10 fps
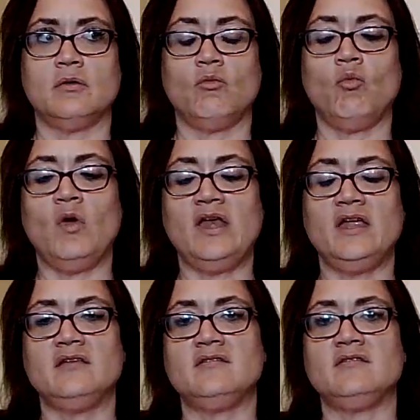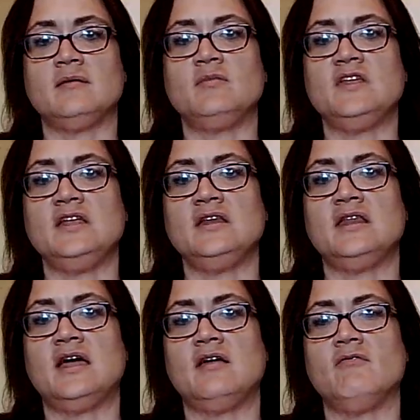when it's something
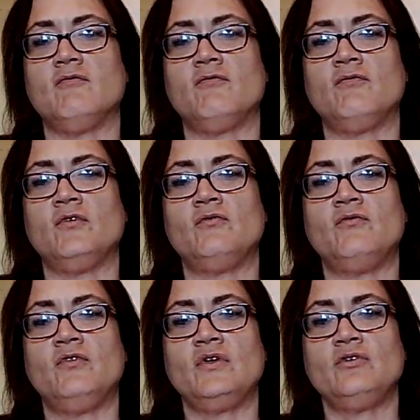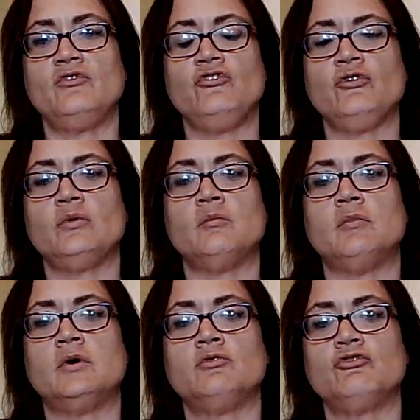that fulfills you
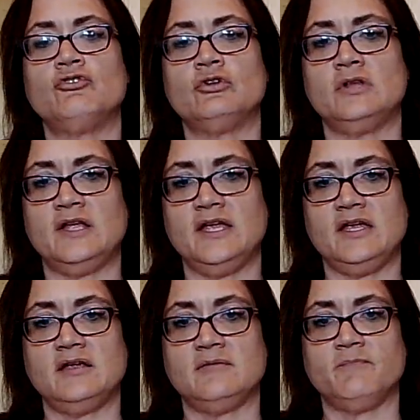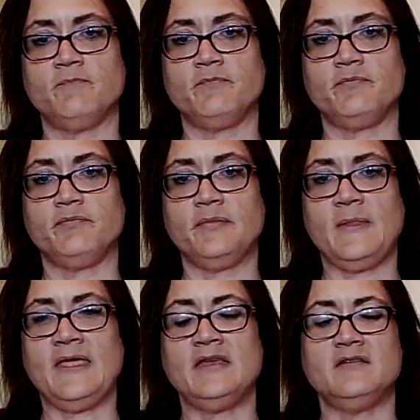emotionally
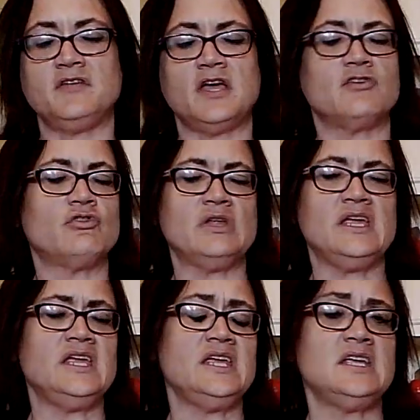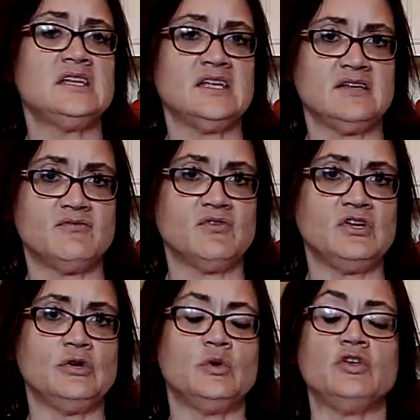and is actually healing for
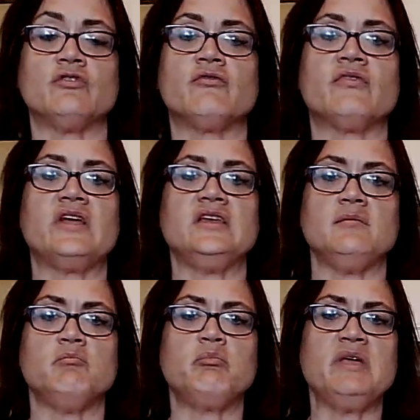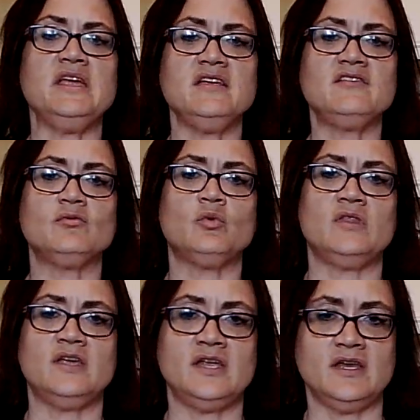you and you're finding peace
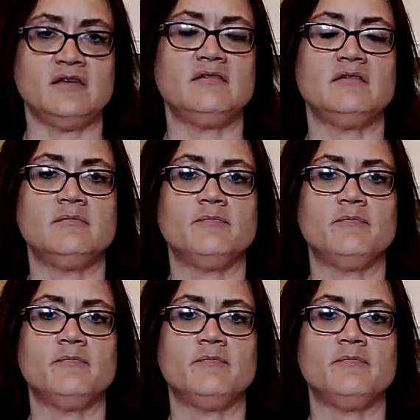within it,